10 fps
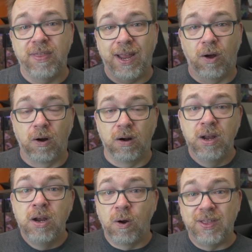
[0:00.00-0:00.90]
They are,
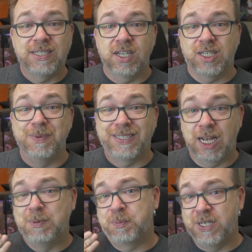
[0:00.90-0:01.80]
or this system is
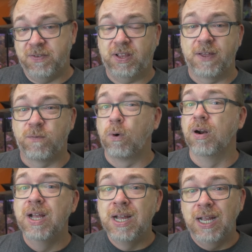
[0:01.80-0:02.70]
set up specifically for